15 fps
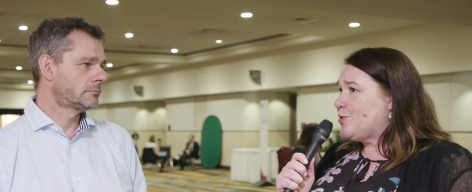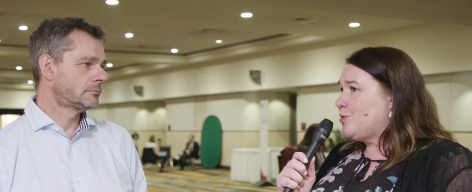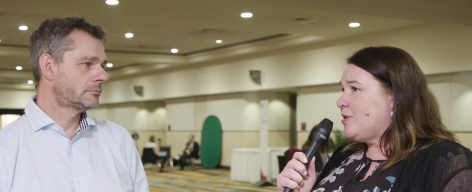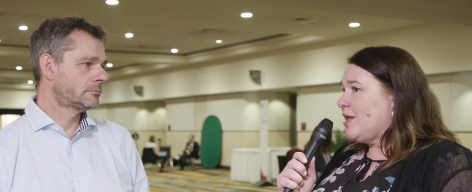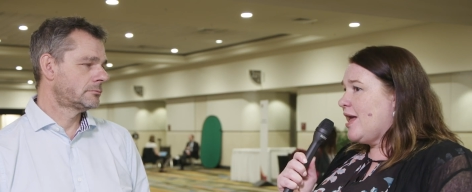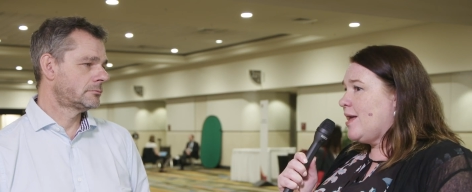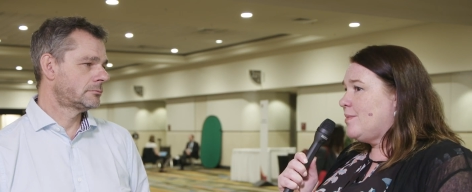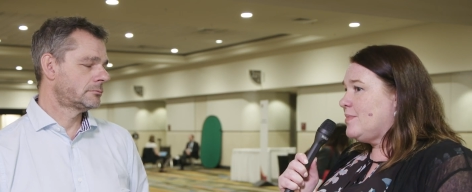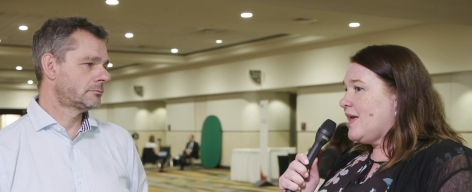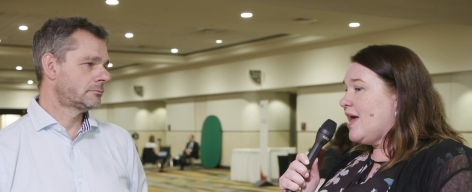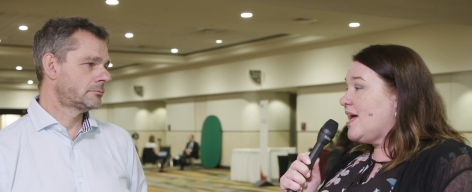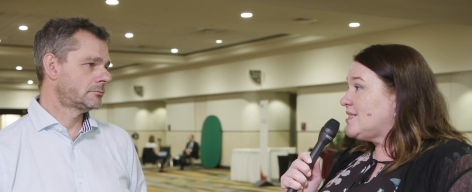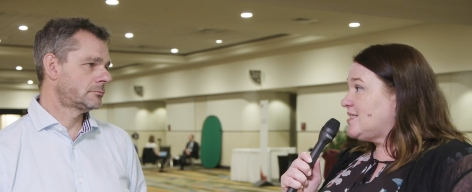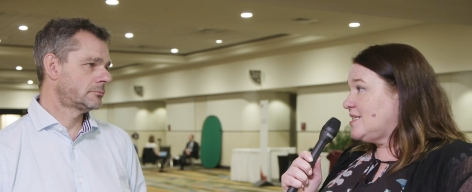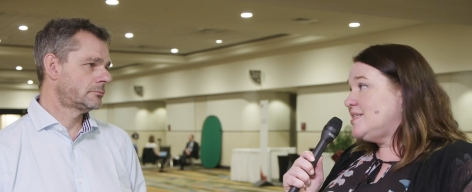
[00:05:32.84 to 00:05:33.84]
Speaker 1: on um,
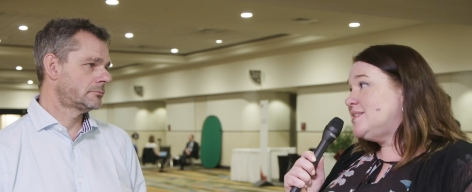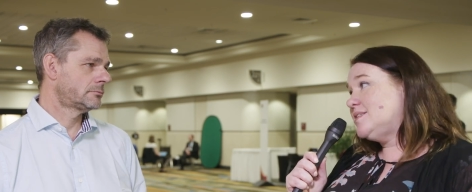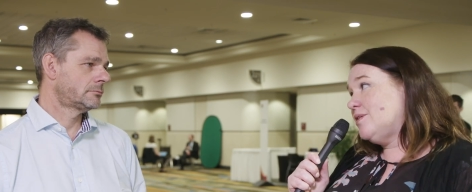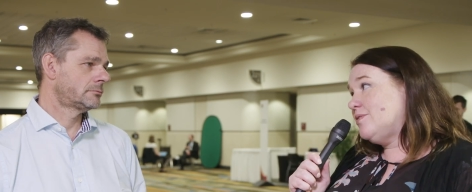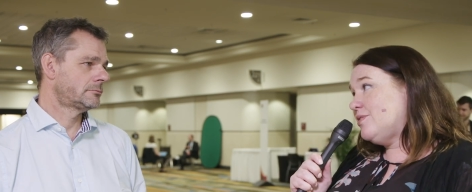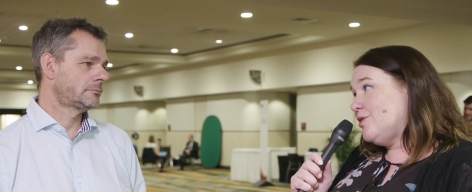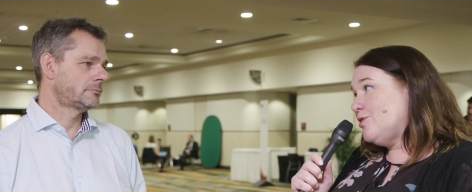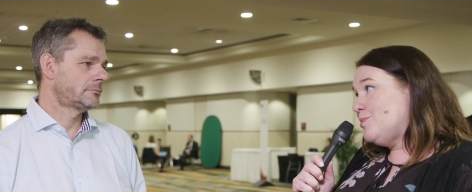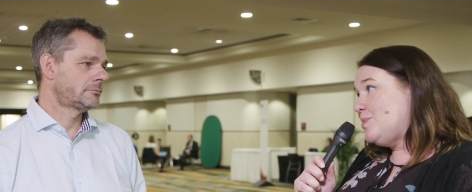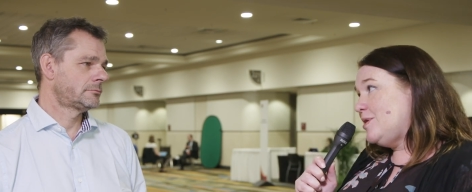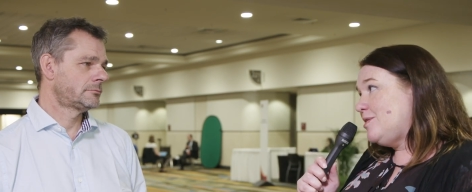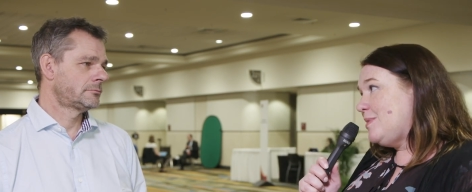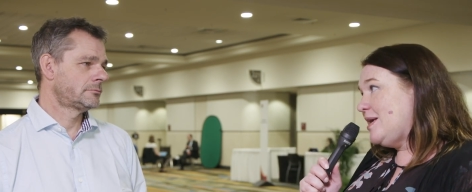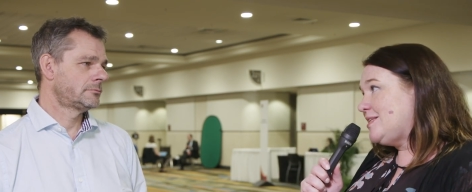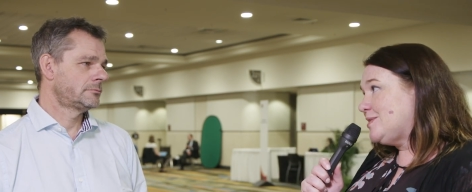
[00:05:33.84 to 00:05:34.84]
CAR T cell therapy
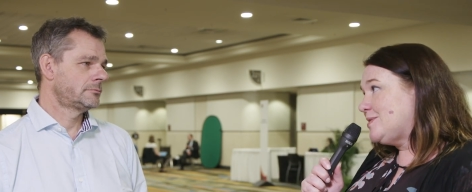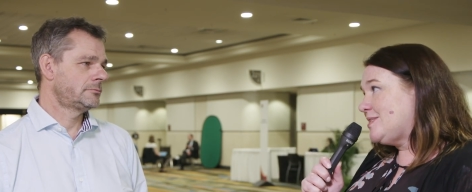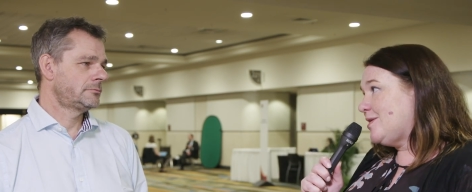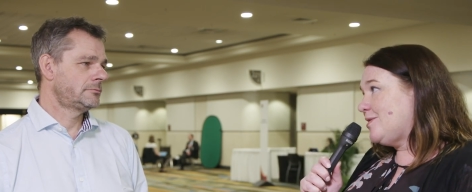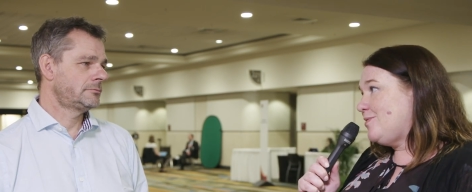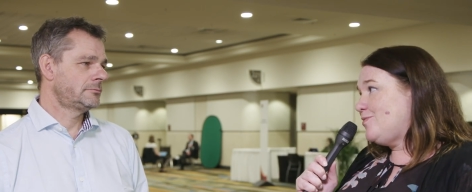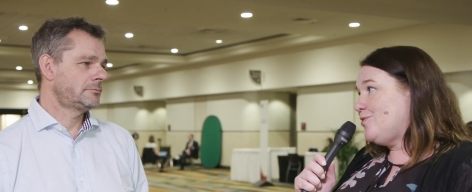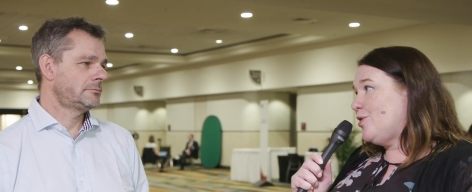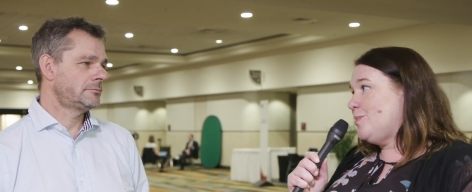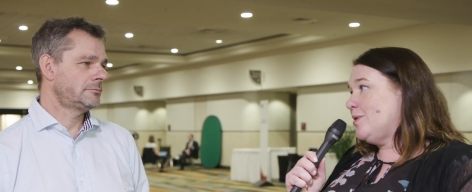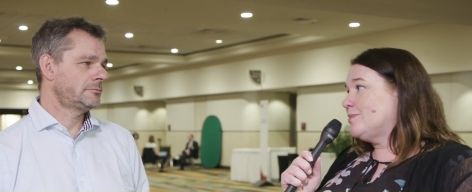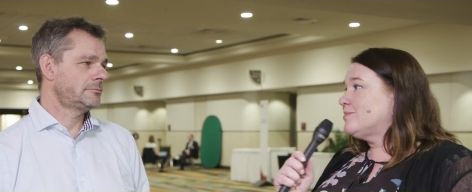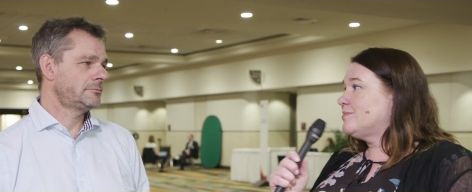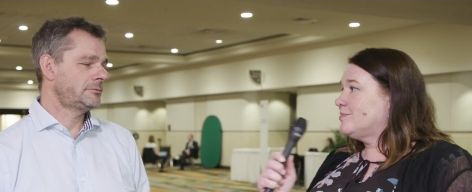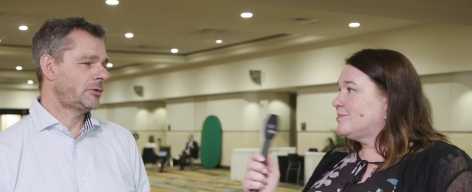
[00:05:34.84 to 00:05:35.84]
and mantle cell
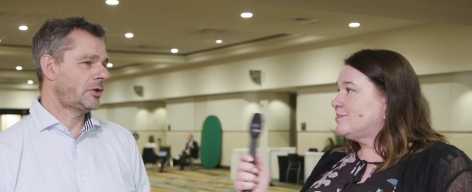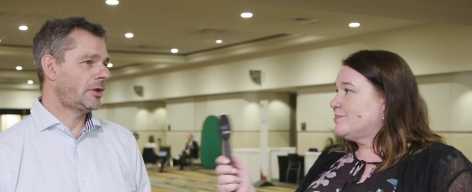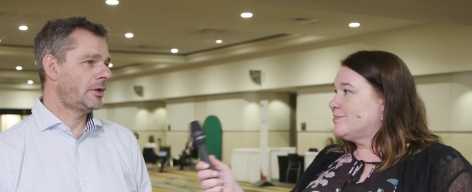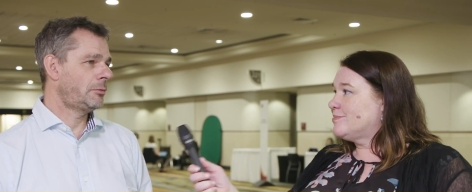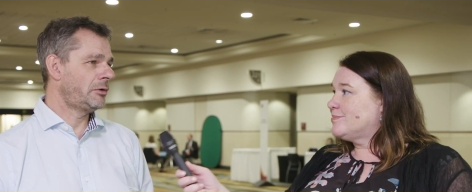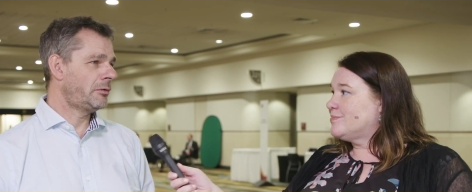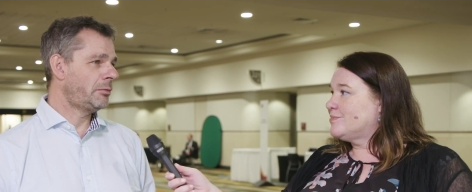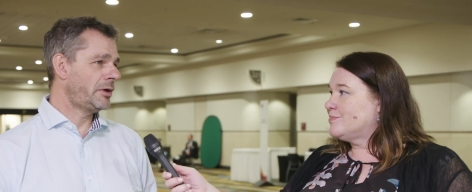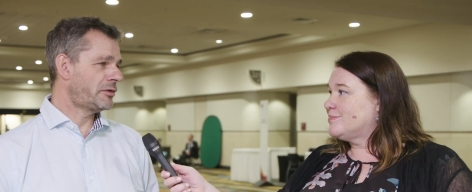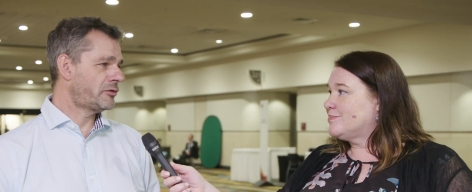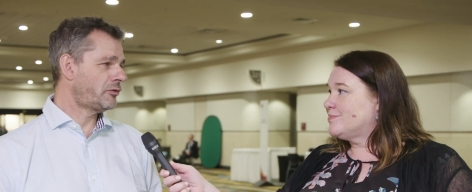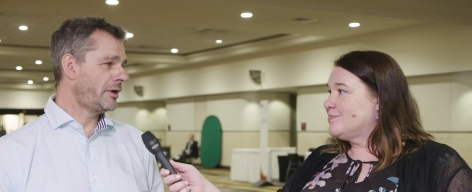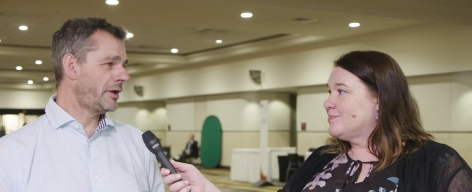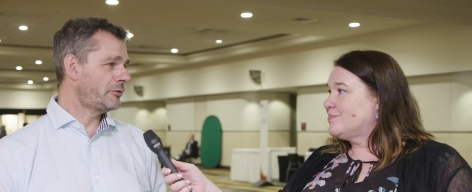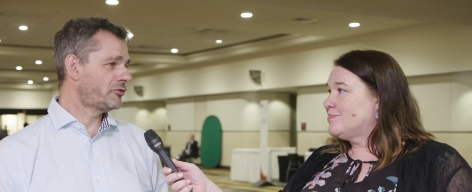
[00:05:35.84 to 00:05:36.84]
lymphoma?
Speaker 2: Uh, you're about
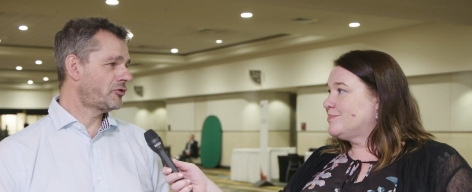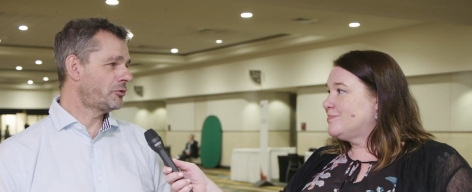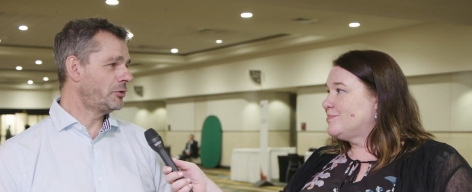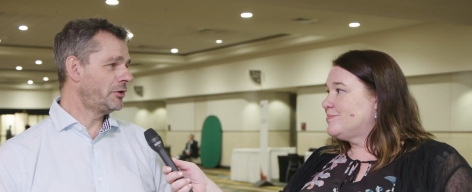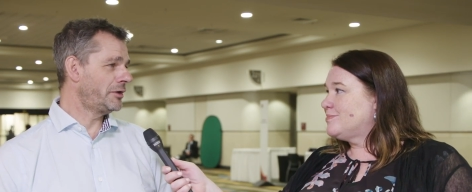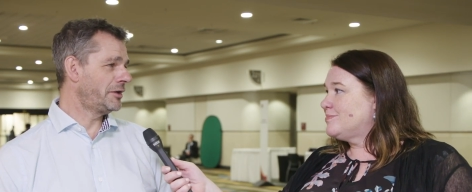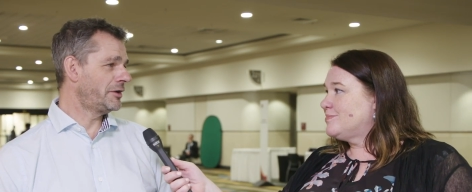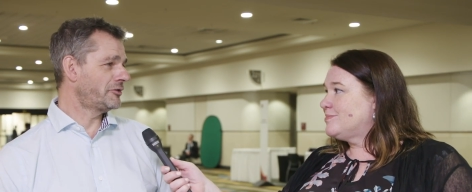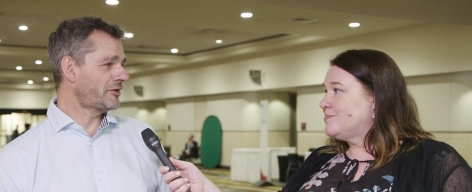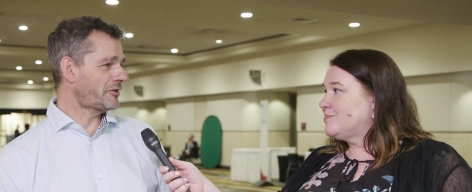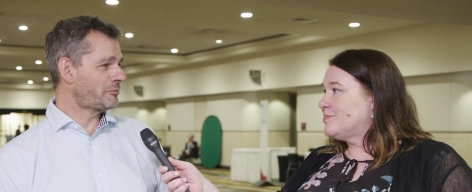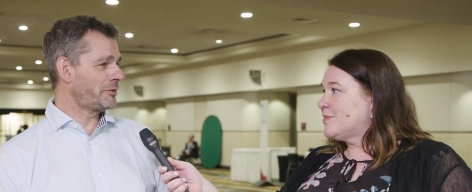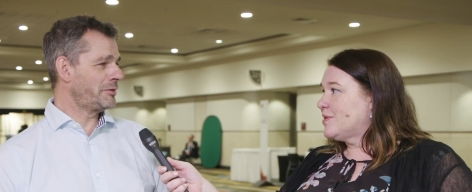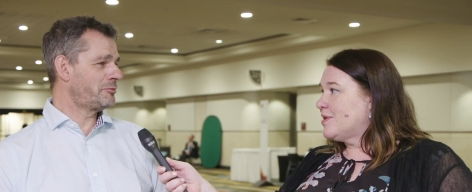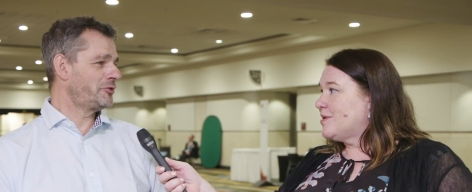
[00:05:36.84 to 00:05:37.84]
three hours too early because
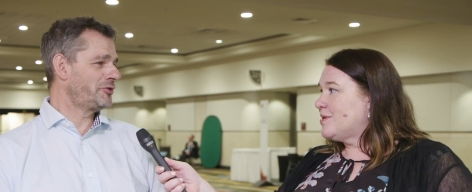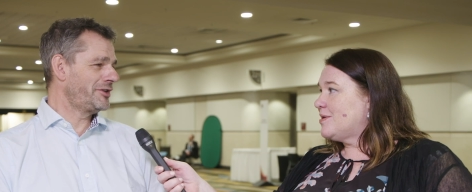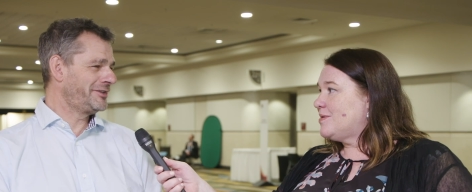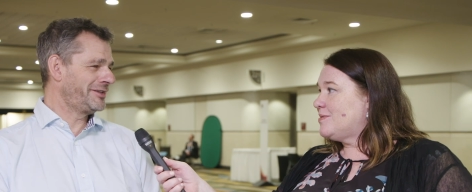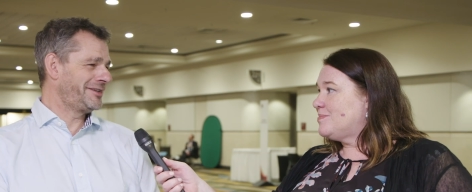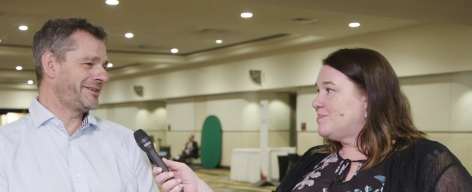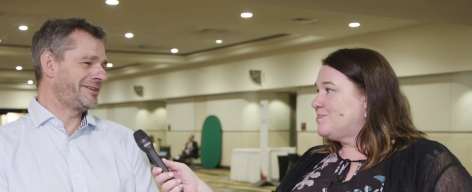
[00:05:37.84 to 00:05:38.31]
that's been presented